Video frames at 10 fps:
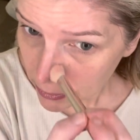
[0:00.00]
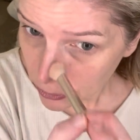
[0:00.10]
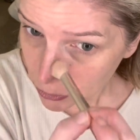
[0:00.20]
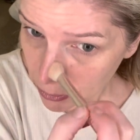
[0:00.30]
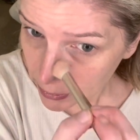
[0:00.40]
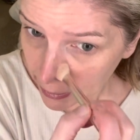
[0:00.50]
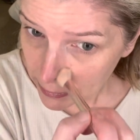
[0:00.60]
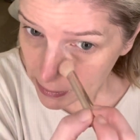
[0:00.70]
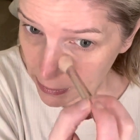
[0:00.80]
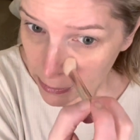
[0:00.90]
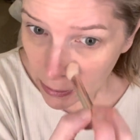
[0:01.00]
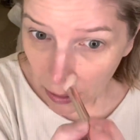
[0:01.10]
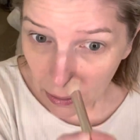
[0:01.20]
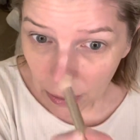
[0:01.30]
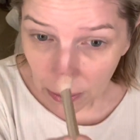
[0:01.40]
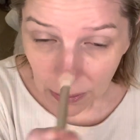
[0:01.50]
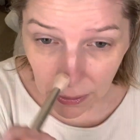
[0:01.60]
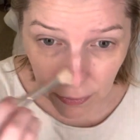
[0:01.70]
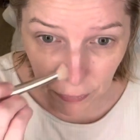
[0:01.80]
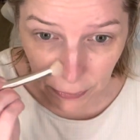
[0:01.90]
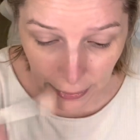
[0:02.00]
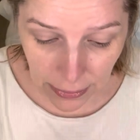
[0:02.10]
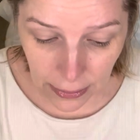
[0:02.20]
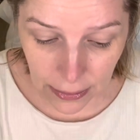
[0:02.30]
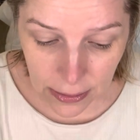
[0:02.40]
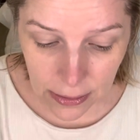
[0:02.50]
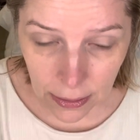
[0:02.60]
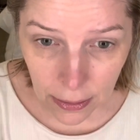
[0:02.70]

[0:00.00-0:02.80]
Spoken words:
neutralizes all of the redness